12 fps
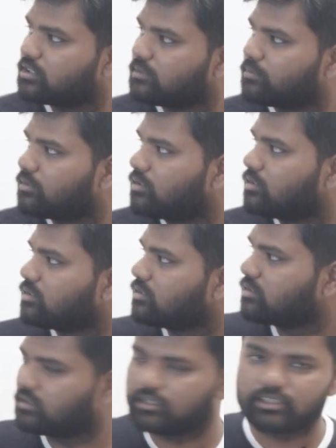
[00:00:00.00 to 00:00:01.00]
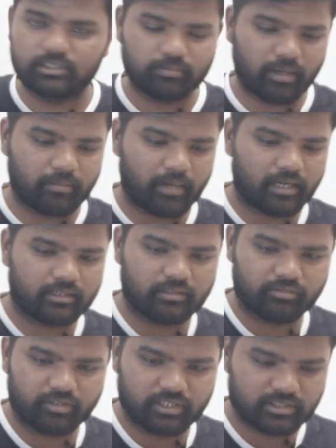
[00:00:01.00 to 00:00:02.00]
input this is my Mac
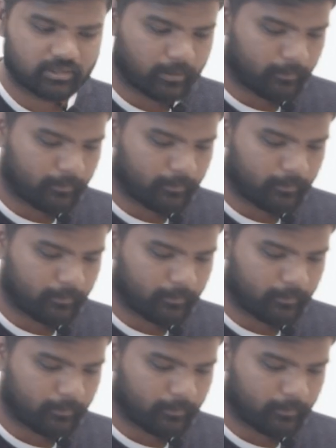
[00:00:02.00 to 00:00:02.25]
interface